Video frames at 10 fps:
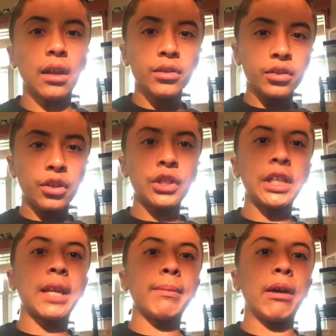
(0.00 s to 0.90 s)
I'll you know
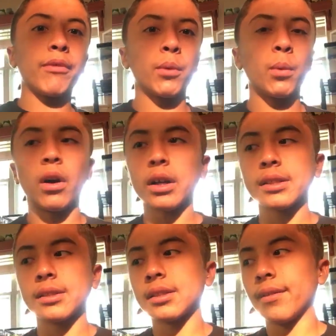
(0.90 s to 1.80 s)
take them out for
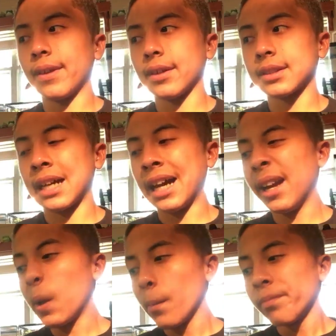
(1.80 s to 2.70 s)
walks and stuff
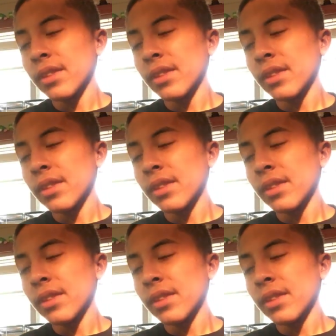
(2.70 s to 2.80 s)
outside.